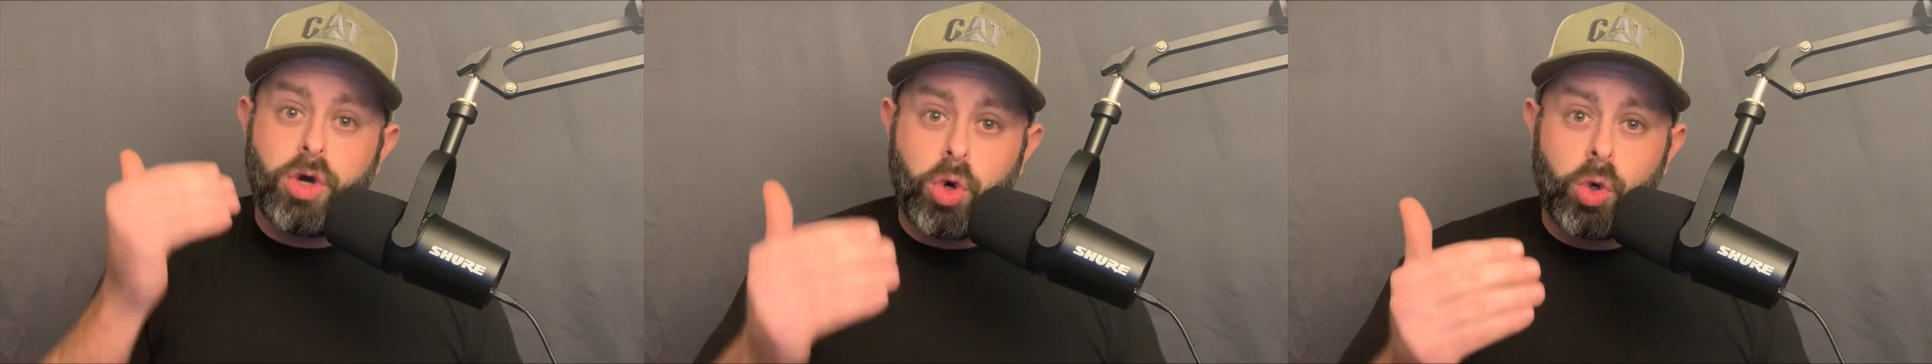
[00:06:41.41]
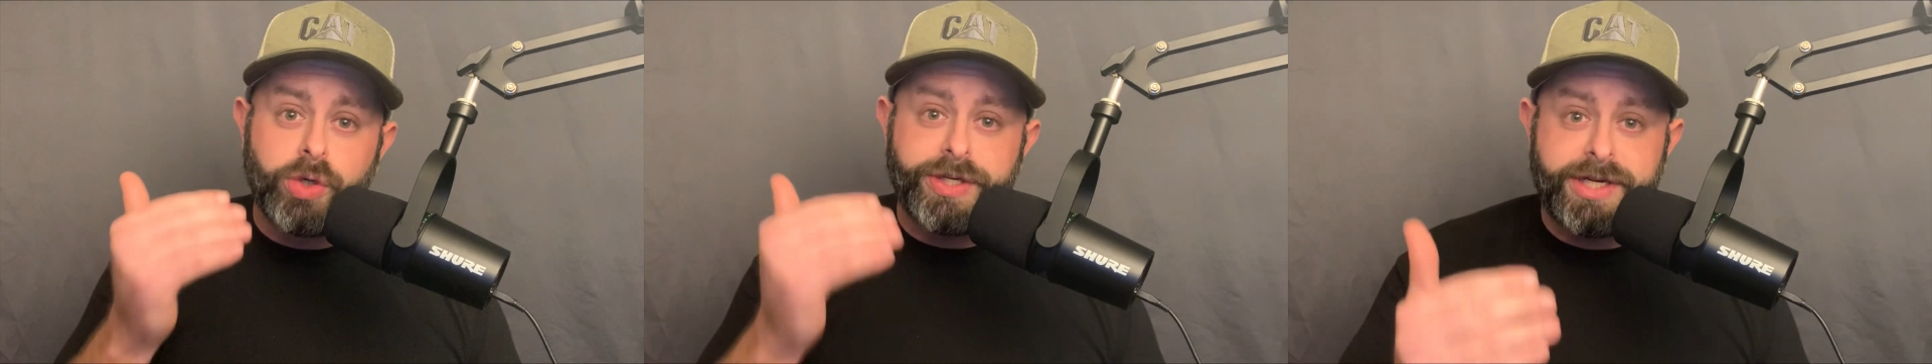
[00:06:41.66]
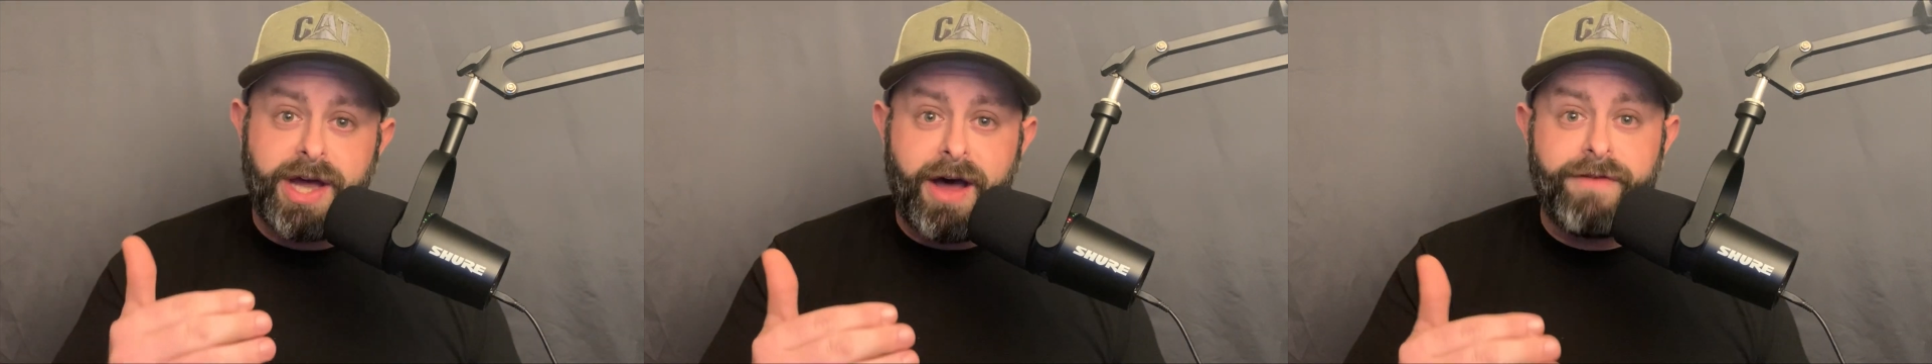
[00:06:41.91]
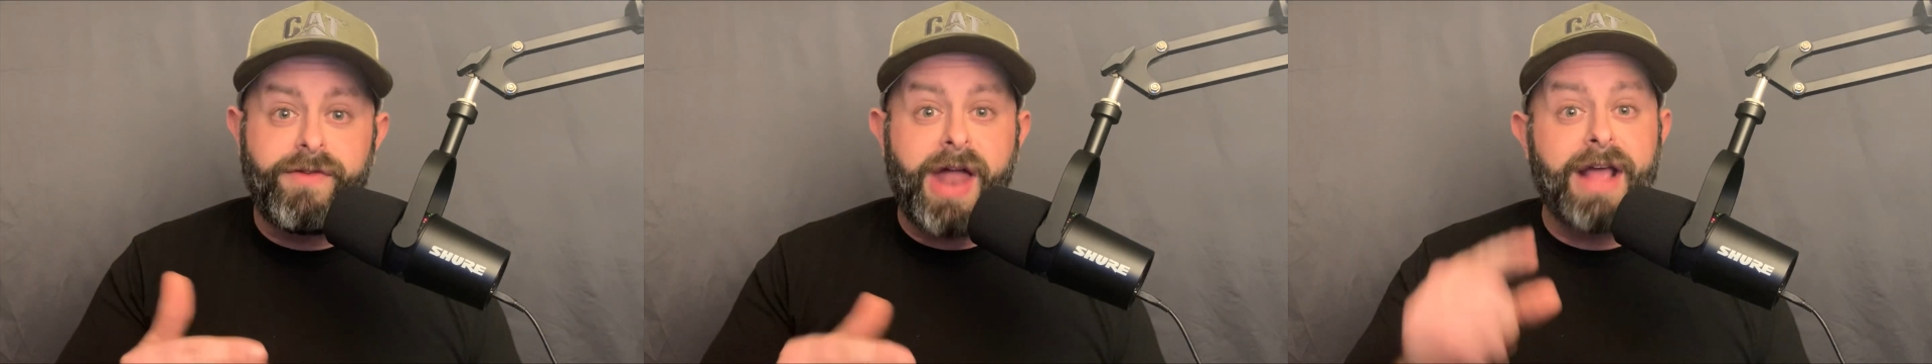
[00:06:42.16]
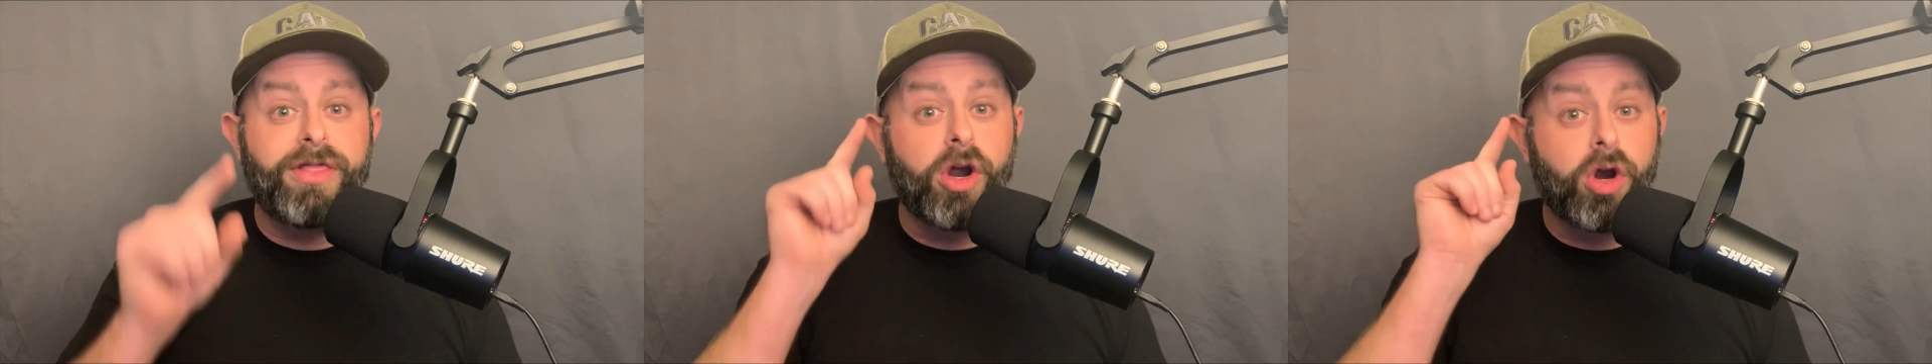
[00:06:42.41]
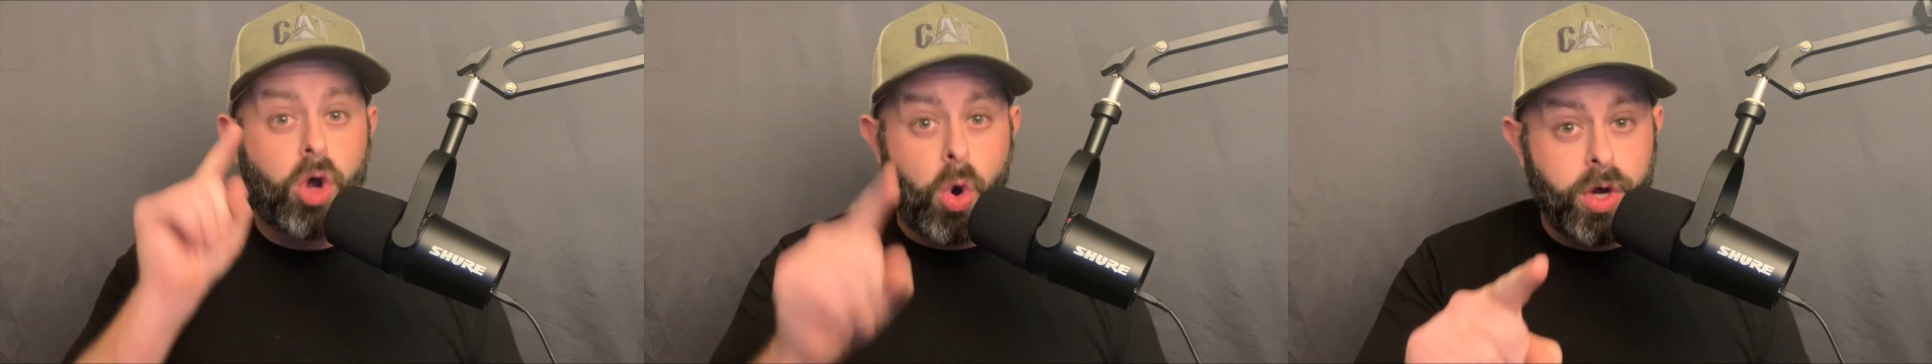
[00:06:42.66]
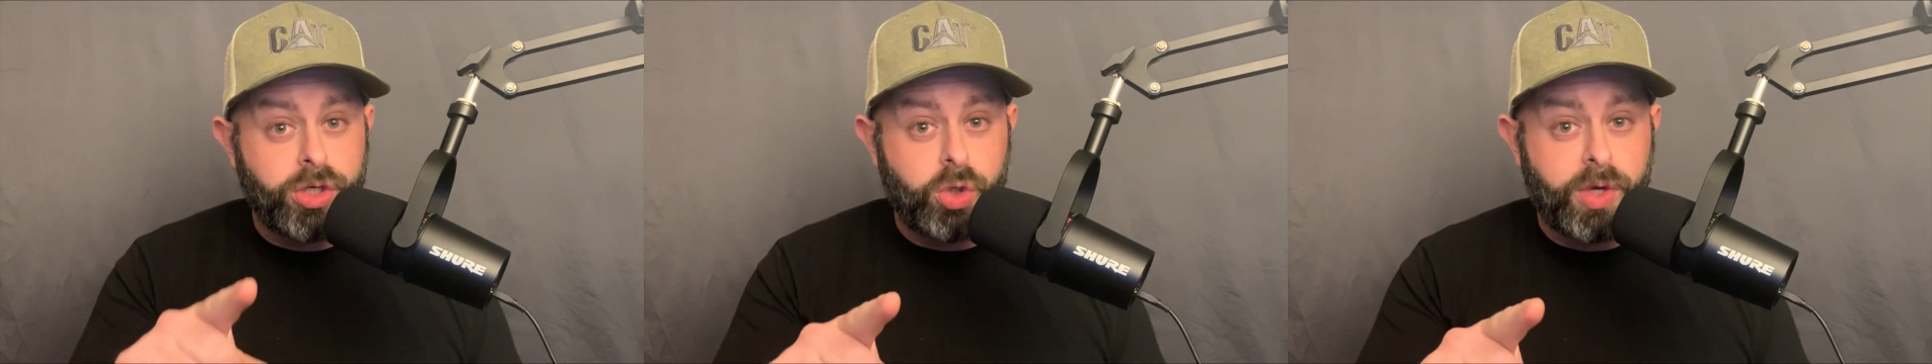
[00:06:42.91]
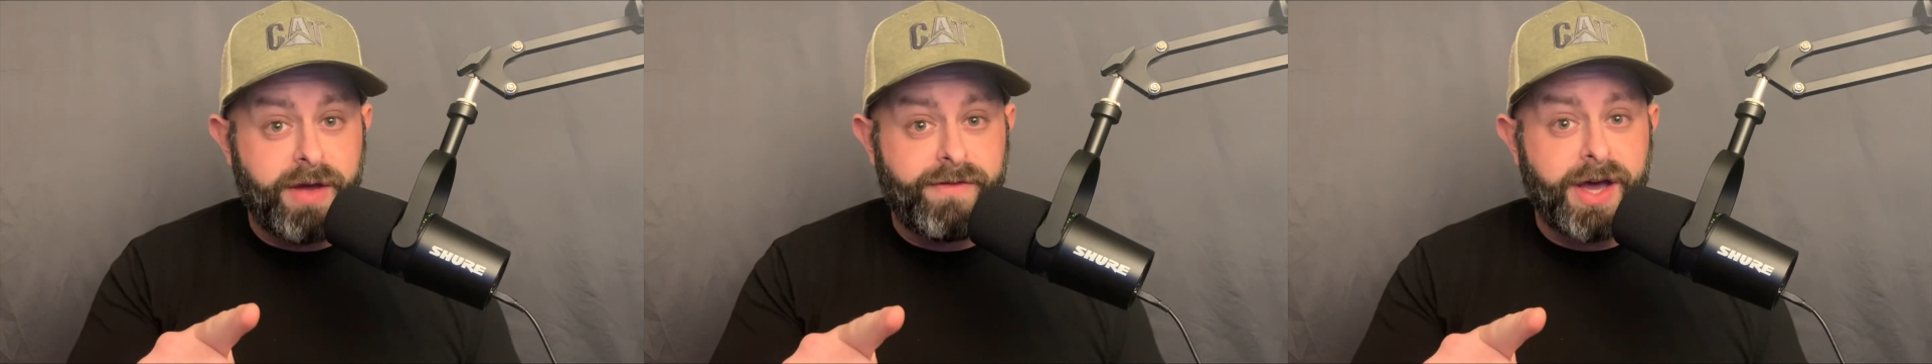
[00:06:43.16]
cool stuff like they're going to give